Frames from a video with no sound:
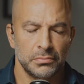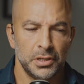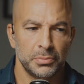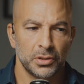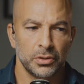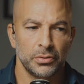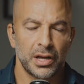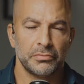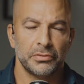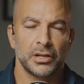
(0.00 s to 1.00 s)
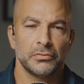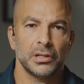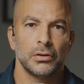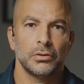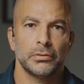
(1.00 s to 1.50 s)
people who have kind of a
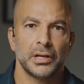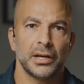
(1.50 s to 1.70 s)
low-grade